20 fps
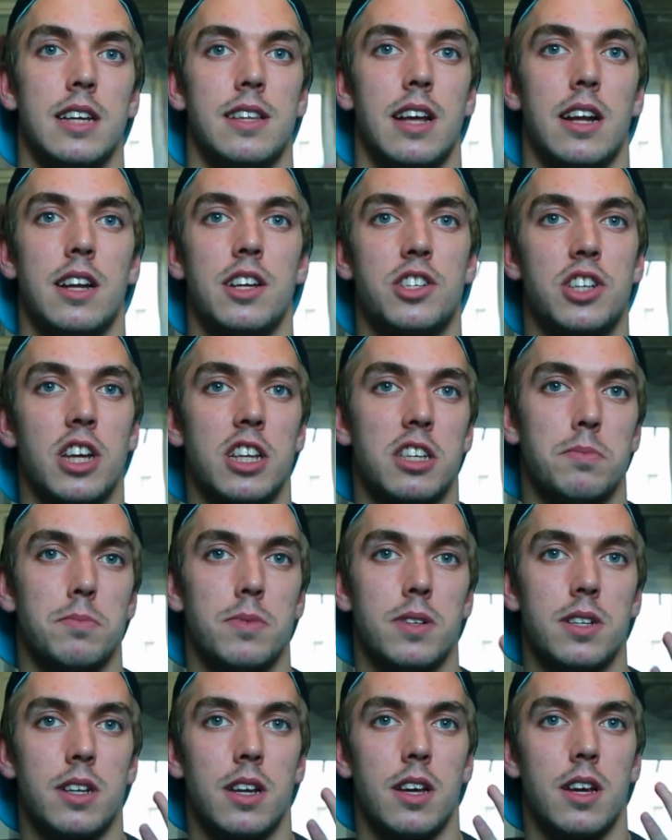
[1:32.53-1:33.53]
Now this
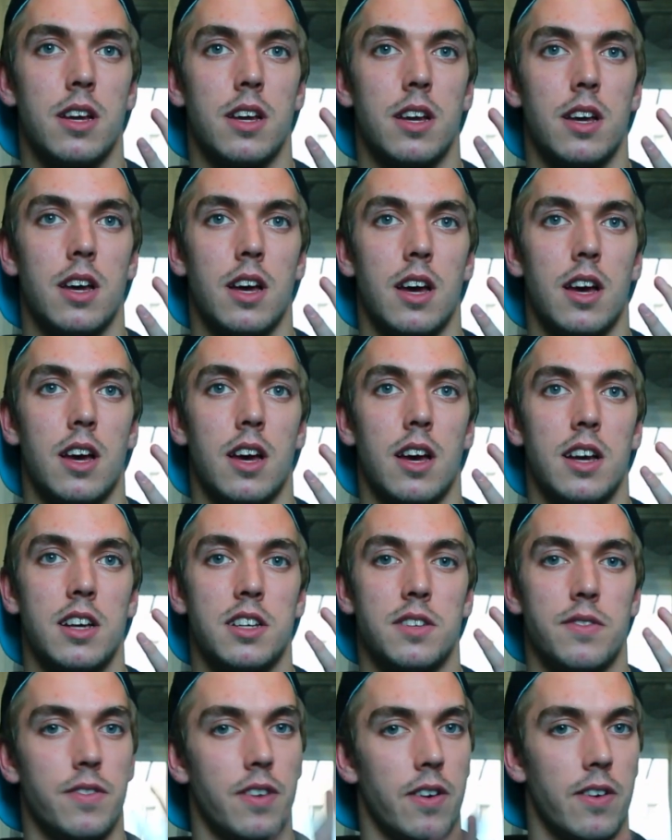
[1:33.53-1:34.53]
gentleman
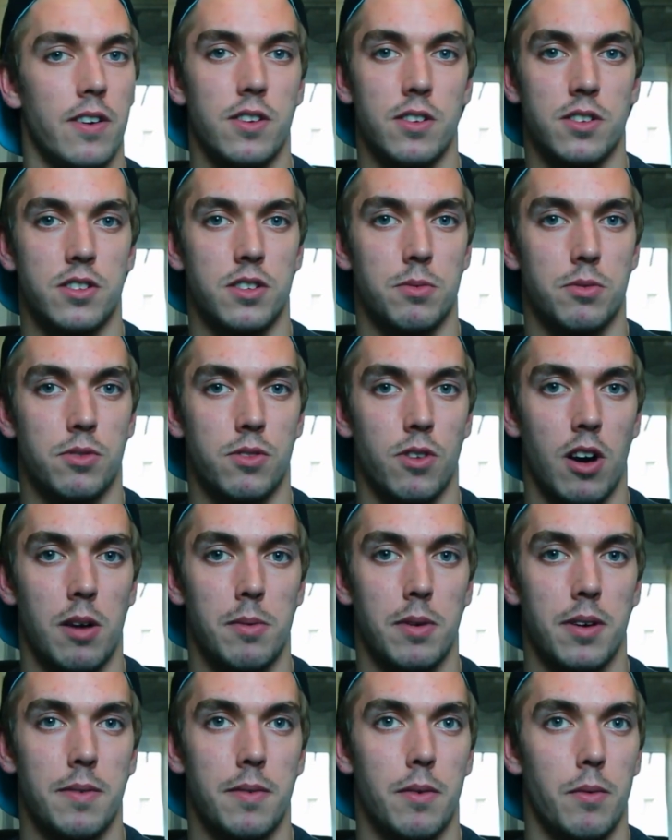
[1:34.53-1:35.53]
is a very good
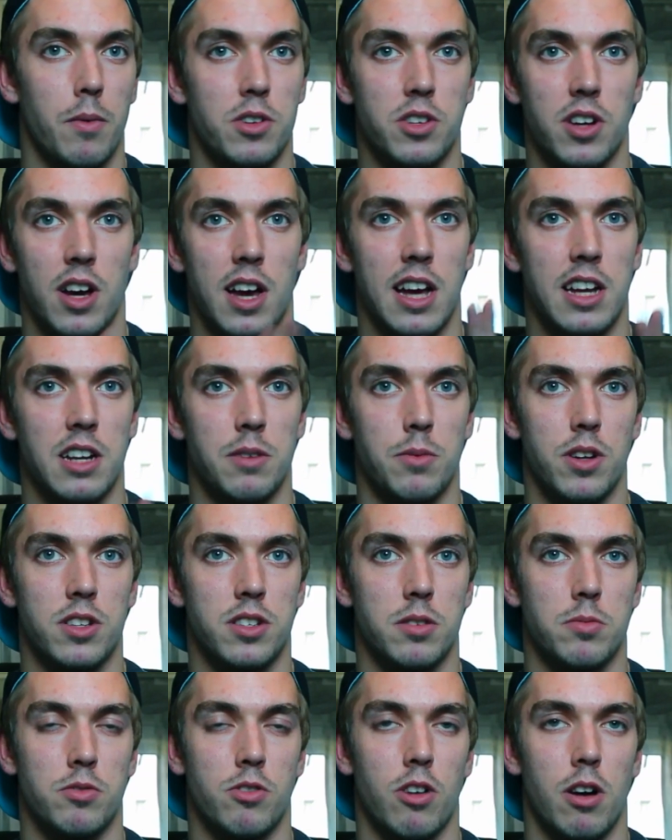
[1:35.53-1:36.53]
subscriber, which I hate the word
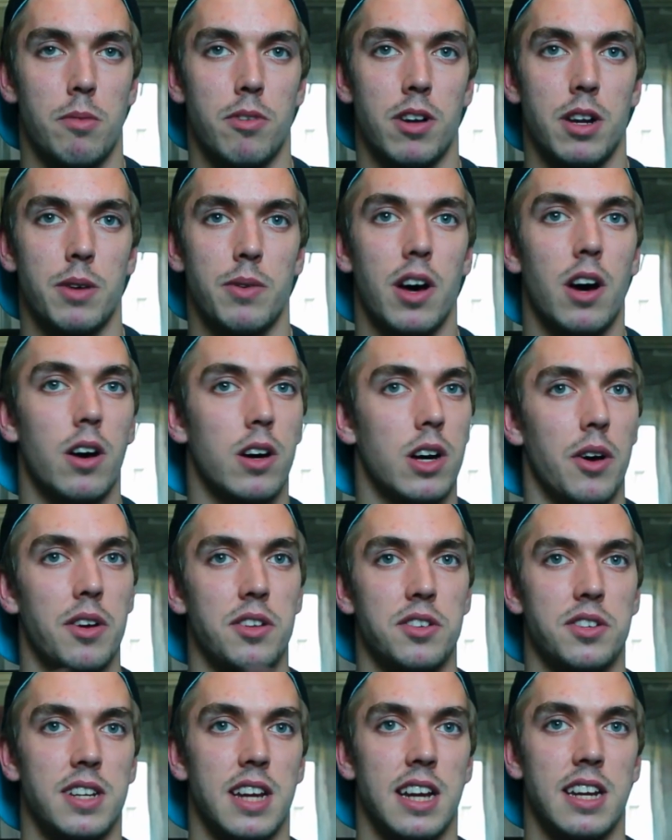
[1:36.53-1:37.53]
subscriber anyway. I'll go
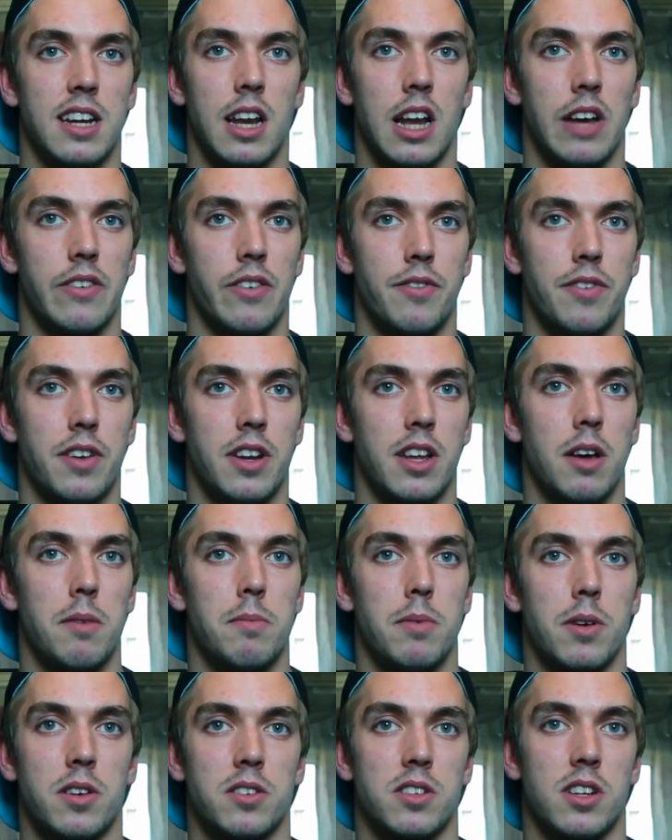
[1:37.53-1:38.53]
into that in another video
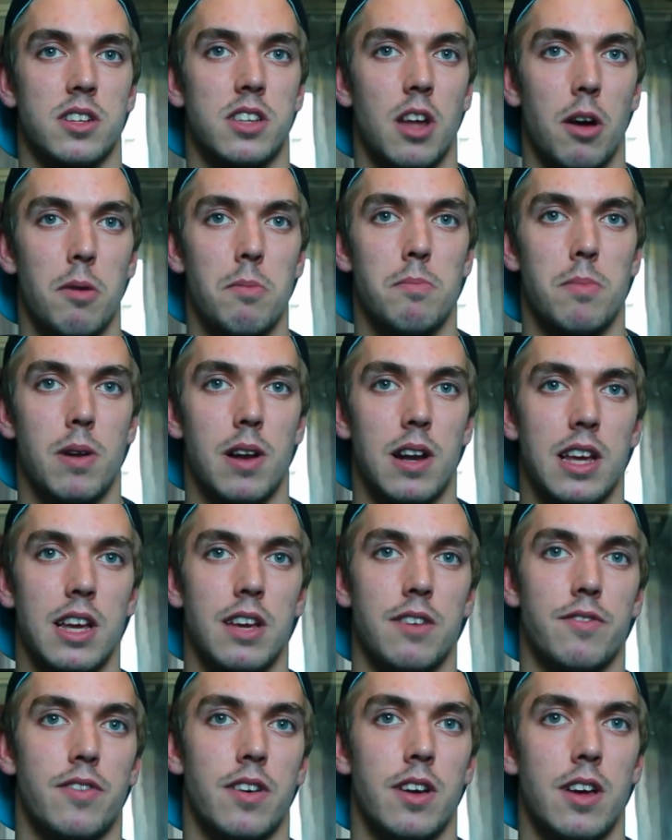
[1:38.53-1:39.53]
because I don't
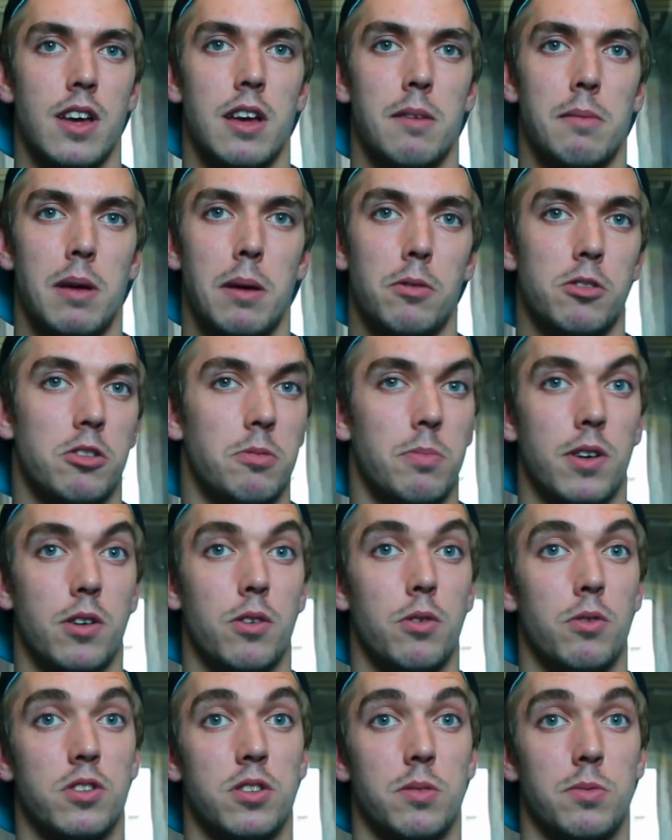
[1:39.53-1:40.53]
believe people should be
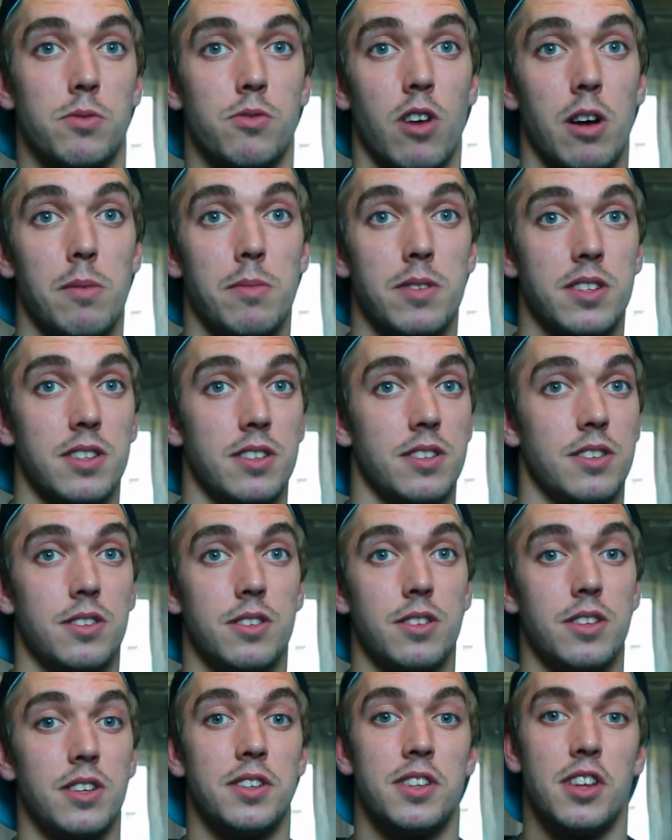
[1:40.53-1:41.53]
called subscribers.
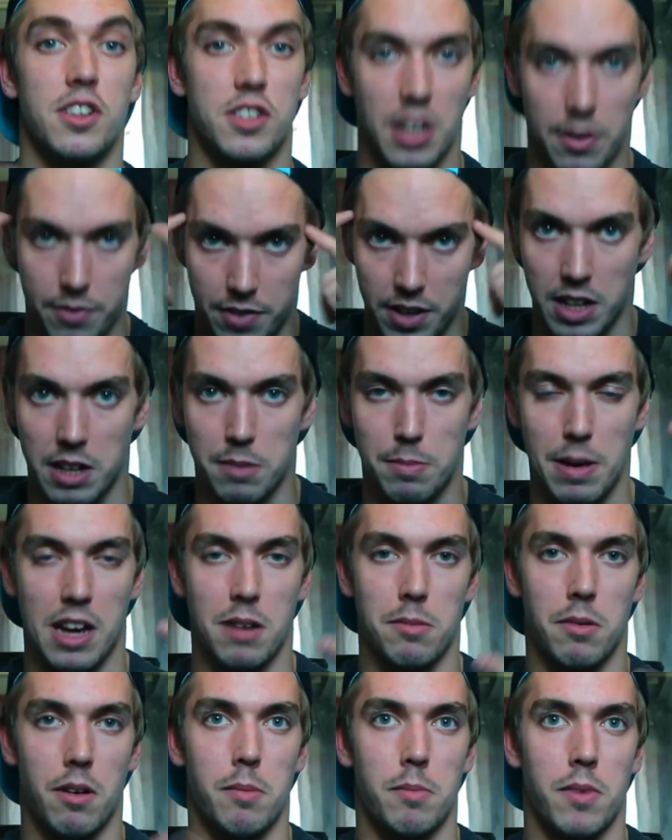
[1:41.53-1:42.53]
It's just something in the
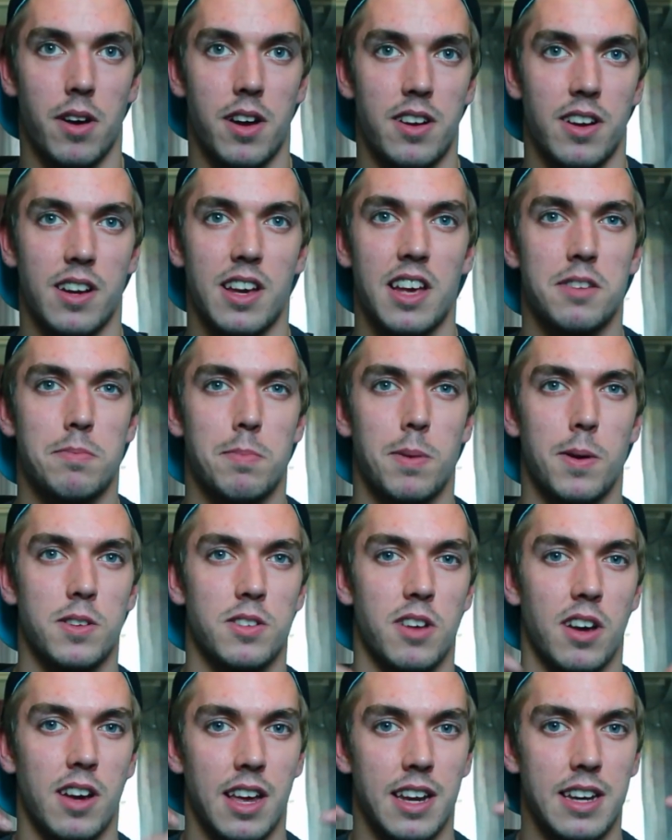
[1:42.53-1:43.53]
back of my mind. I guess
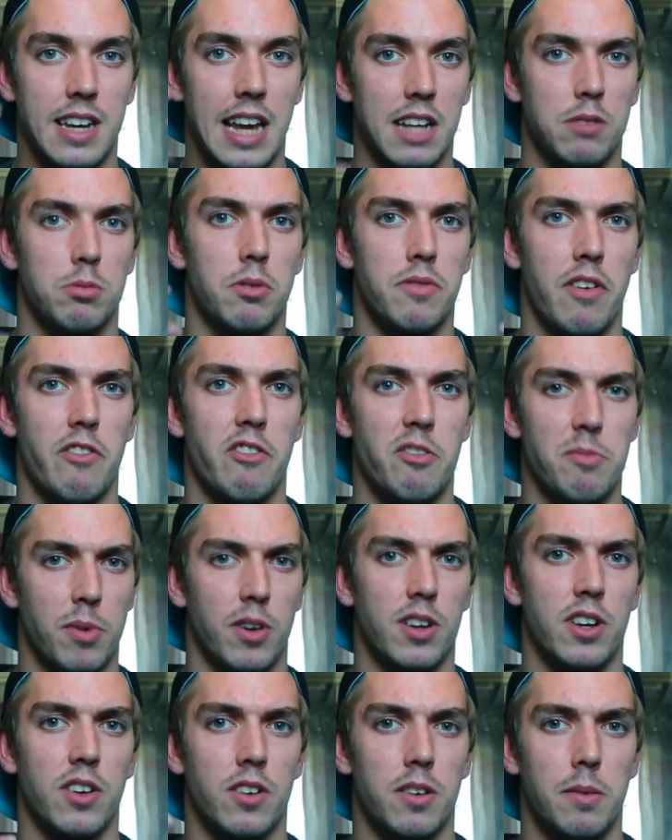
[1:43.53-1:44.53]
because I connect with
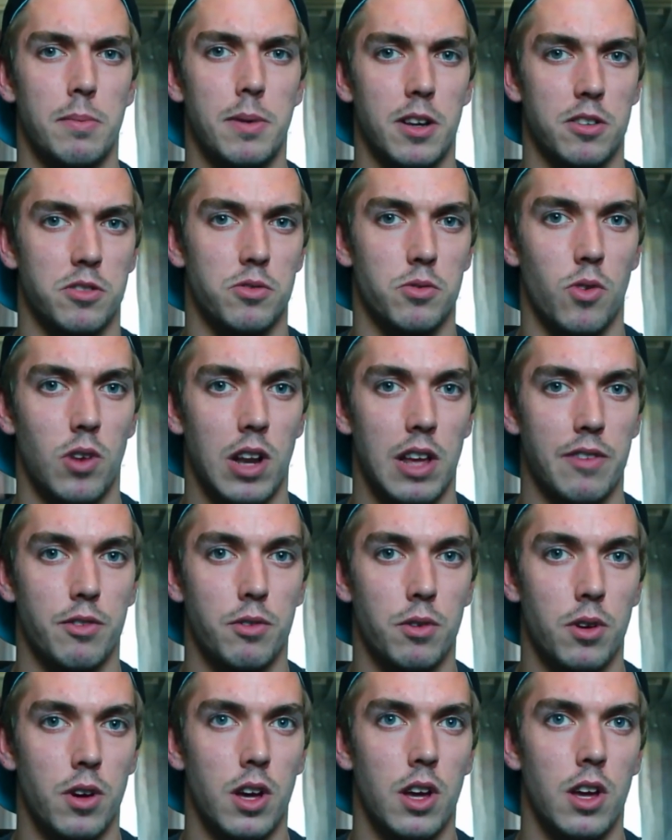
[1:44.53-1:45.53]
everybody on a personal
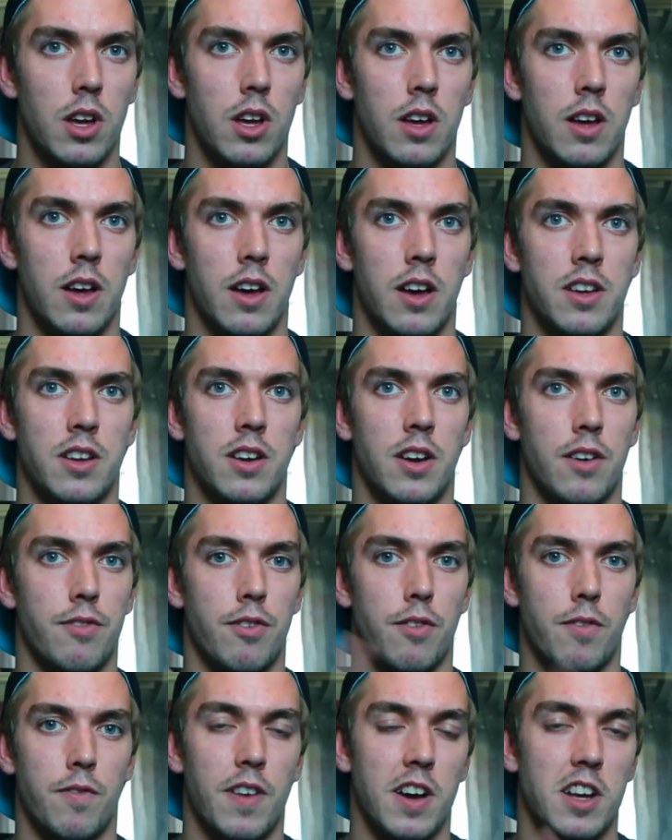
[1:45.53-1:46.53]
level, you know,
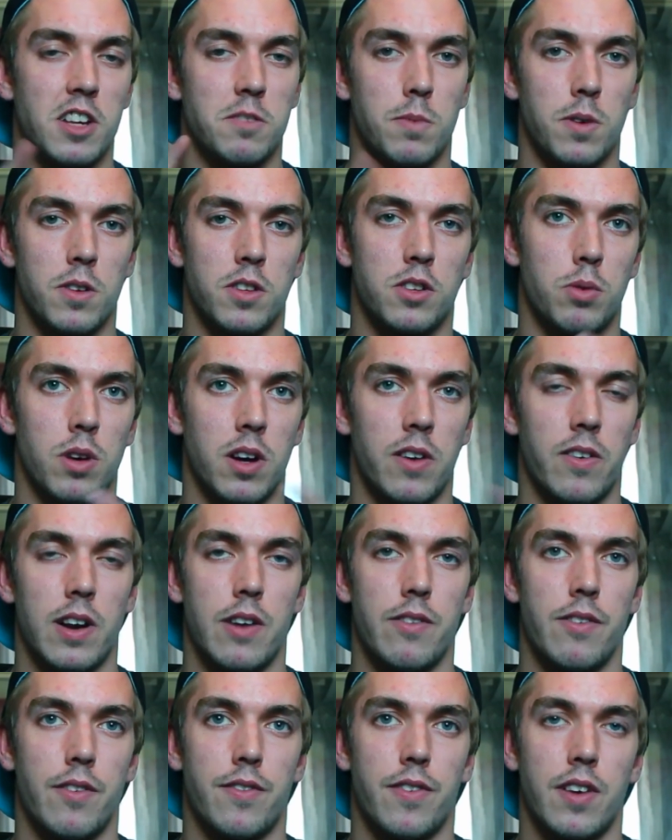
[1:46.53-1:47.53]
through Facebook, Twitter
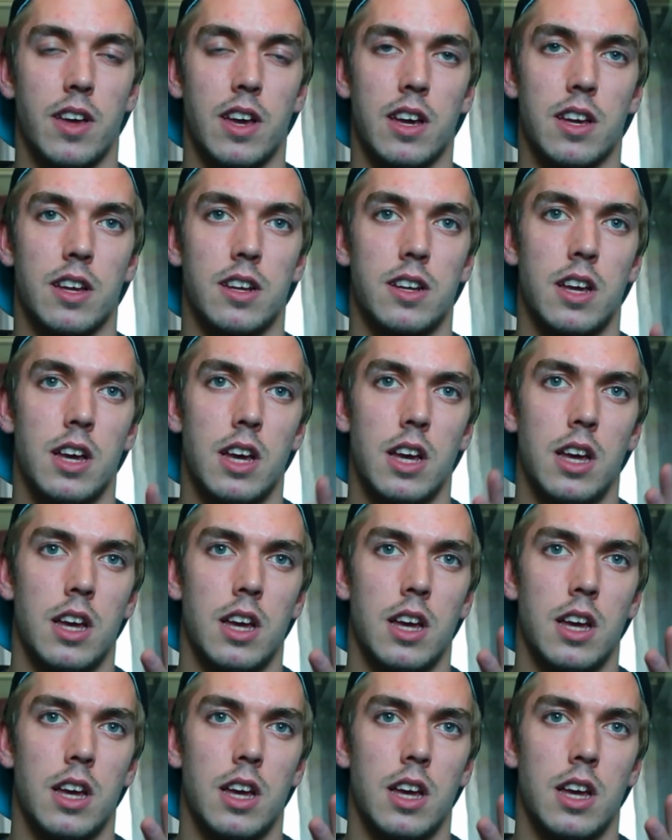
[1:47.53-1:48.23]
and everything, and